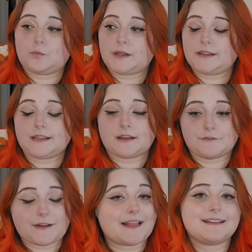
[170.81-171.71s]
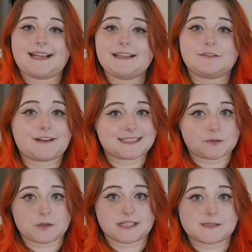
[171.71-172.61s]
we validate the fact
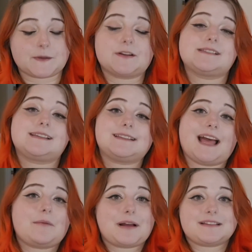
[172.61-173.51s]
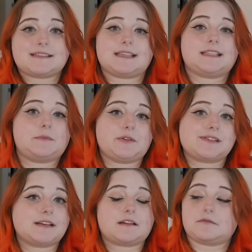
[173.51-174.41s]
that we're experiencing that by listening to
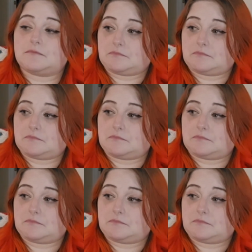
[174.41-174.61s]
music